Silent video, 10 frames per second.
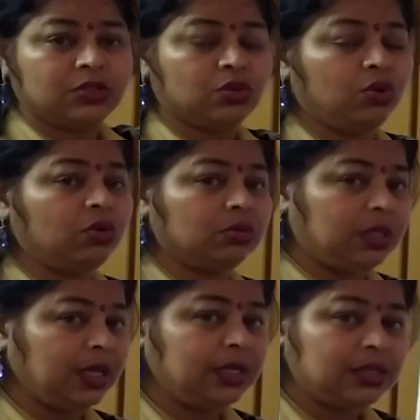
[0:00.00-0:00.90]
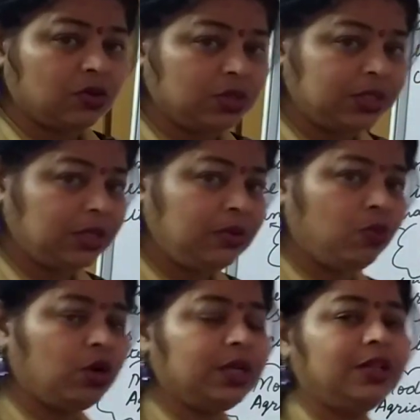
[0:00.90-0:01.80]
So there is a question,
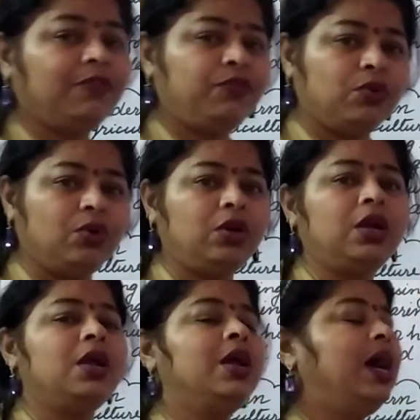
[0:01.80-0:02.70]
what are the four